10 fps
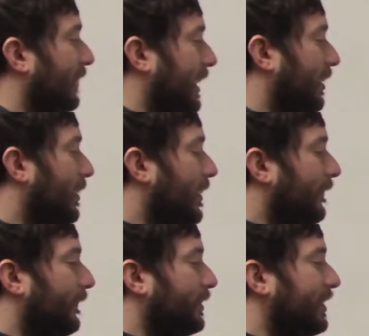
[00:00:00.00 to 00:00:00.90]
Okay.
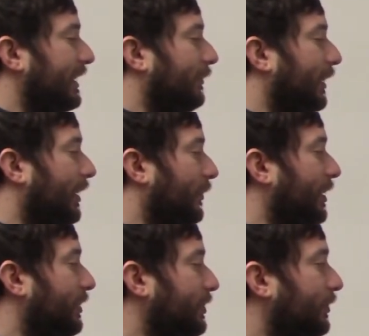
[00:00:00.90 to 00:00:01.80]
First thing that we're going to
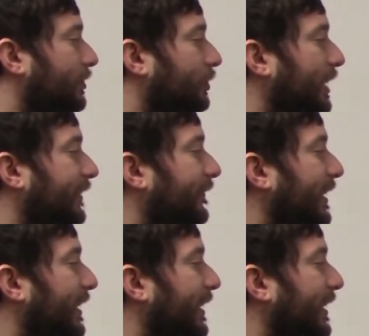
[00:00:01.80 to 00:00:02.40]
want to do to try to find